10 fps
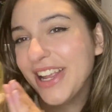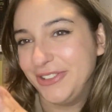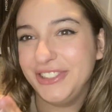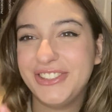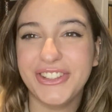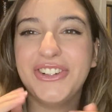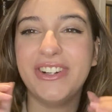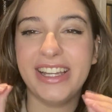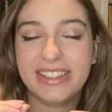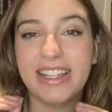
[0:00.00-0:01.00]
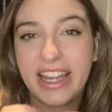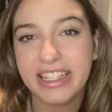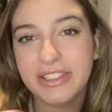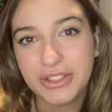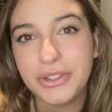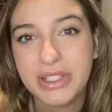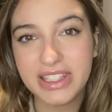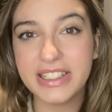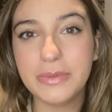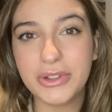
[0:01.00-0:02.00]
was so excited to read
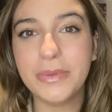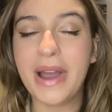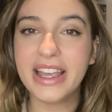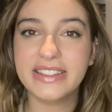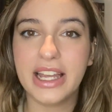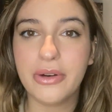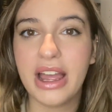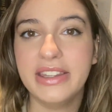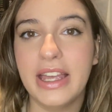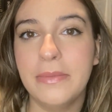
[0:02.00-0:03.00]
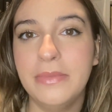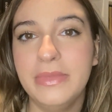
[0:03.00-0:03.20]
this book by Sarah Adam.